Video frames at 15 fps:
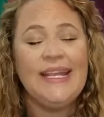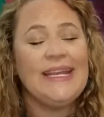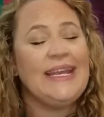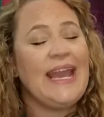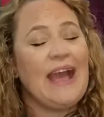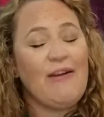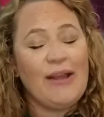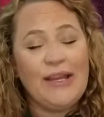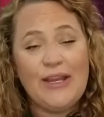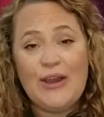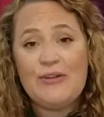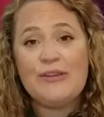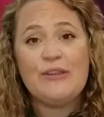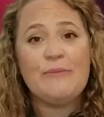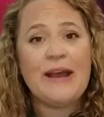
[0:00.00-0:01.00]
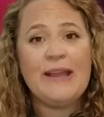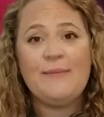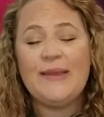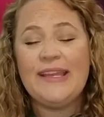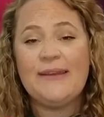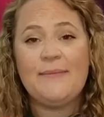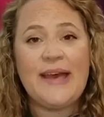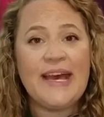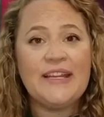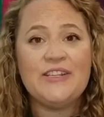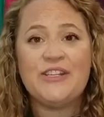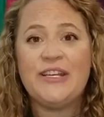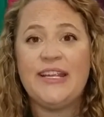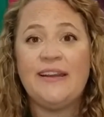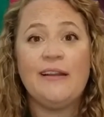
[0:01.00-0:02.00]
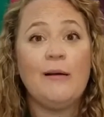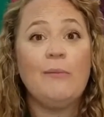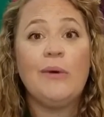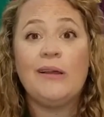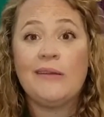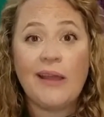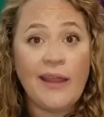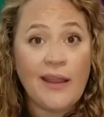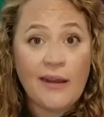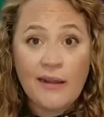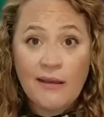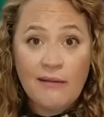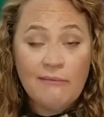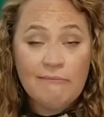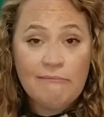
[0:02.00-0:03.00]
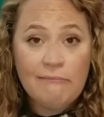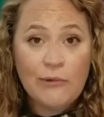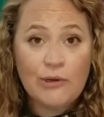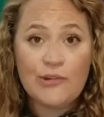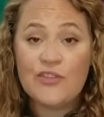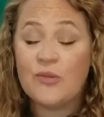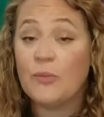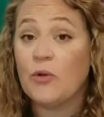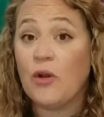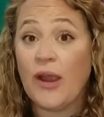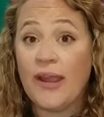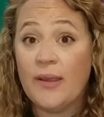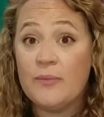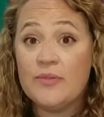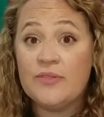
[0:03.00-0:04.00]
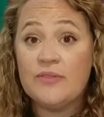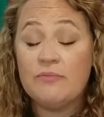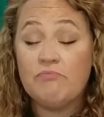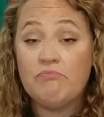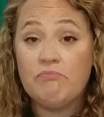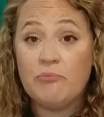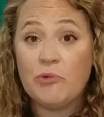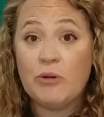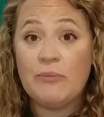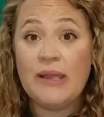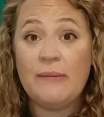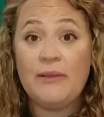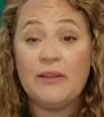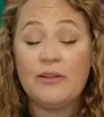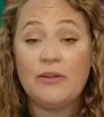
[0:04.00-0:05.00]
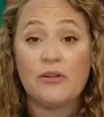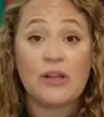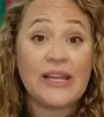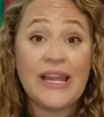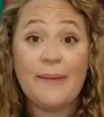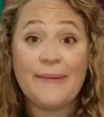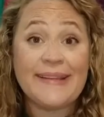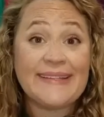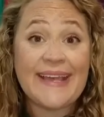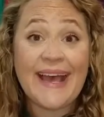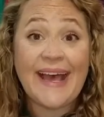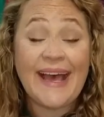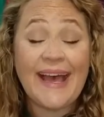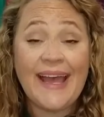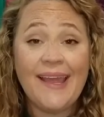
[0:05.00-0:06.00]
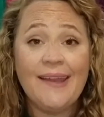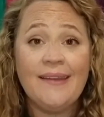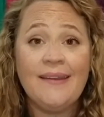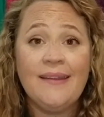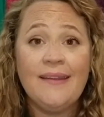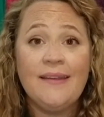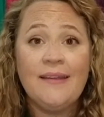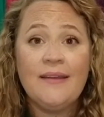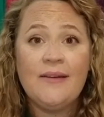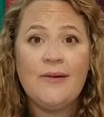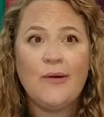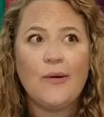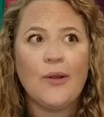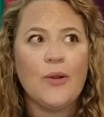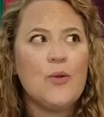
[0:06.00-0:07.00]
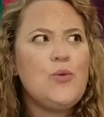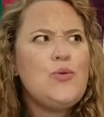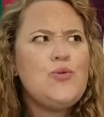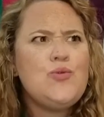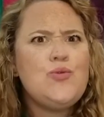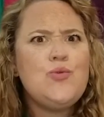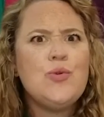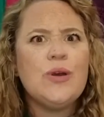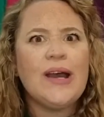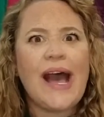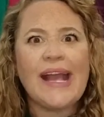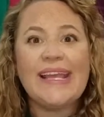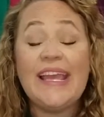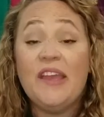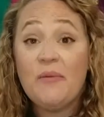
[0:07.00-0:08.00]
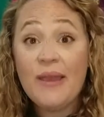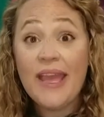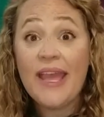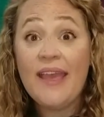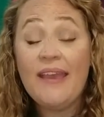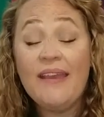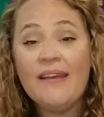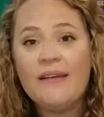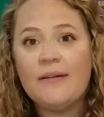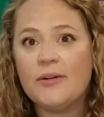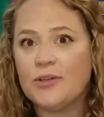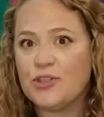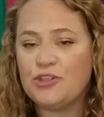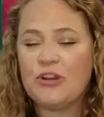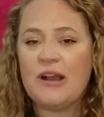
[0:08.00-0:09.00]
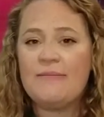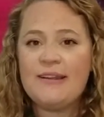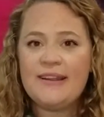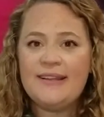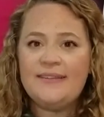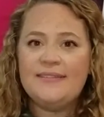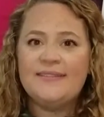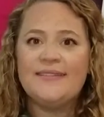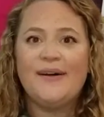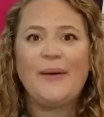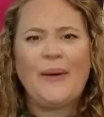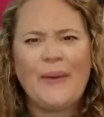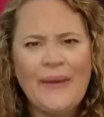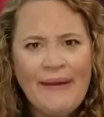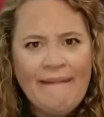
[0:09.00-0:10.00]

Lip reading: Now, I know you might be imagining a banana or some grapes or maybe a little clementine or, a kiwi or strawberries. Oh,